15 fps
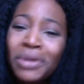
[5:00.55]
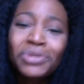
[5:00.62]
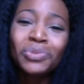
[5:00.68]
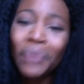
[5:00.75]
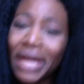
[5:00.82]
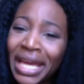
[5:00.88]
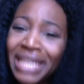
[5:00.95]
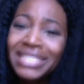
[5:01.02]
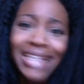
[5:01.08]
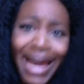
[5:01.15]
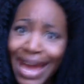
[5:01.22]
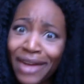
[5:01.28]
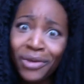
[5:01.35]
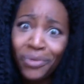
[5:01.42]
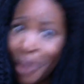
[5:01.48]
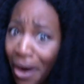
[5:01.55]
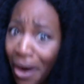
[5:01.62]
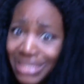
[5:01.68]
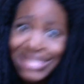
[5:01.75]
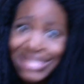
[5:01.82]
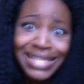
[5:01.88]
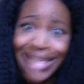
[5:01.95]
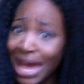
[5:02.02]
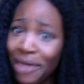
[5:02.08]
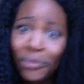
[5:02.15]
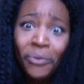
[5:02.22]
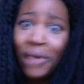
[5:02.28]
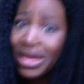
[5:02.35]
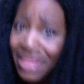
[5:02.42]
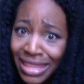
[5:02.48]
weed, Diana Ross. Get
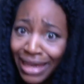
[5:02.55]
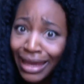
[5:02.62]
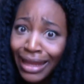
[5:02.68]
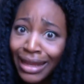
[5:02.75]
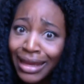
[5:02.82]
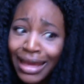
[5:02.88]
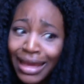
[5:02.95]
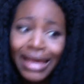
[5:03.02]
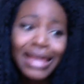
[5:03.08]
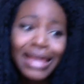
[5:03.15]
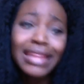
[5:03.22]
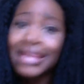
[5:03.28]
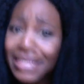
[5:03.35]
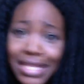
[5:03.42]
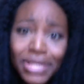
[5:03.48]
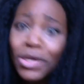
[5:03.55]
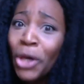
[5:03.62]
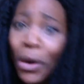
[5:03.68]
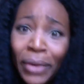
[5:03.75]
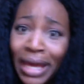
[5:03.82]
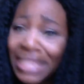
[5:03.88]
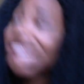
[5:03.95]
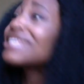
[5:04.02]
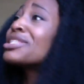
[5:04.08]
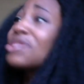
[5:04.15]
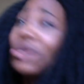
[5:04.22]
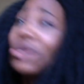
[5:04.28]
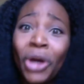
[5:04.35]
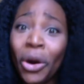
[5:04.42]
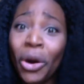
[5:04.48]
with it. This is cocaine. This is the
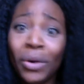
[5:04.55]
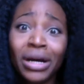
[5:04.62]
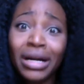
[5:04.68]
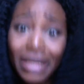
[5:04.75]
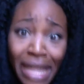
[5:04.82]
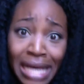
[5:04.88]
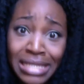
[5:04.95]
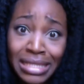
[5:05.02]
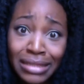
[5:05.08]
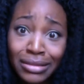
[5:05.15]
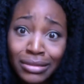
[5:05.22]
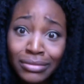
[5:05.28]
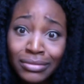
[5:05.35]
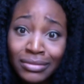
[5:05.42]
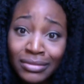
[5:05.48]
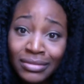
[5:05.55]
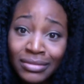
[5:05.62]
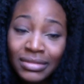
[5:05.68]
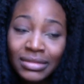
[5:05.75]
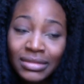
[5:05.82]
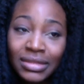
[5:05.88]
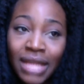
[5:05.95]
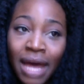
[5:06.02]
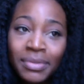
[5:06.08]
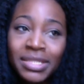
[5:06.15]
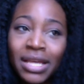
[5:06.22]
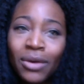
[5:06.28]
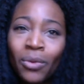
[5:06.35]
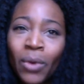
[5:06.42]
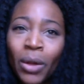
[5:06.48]
coke closet. I was
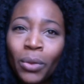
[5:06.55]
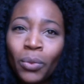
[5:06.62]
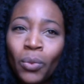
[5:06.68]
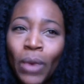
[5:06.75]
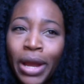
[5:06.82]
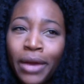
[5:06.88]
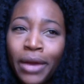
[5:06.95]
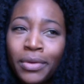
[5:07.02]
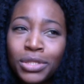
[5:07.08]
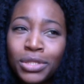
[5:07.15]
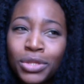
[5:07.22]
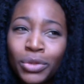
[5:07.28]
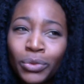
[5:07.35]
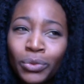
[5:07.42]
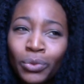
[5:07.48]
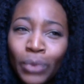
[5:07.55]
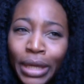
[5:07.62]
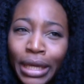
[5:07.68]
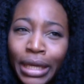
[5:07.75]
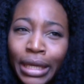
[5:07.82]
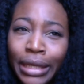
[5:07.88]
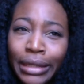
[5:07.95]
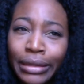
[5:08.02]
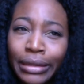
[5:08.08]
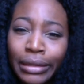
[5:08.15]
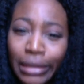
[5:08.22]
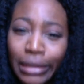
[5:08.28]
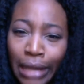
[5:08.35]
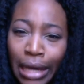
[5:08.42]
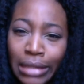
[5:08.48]
like, well, where's the weed
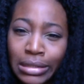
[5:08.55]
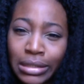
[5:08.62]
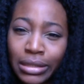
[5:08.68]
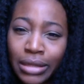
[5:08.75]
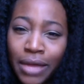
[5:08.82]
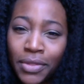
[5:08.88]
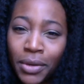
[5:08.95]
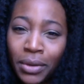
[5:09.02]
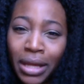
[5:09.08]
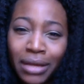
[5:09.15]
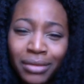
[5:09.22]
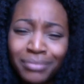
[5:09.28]
closet? And they were like,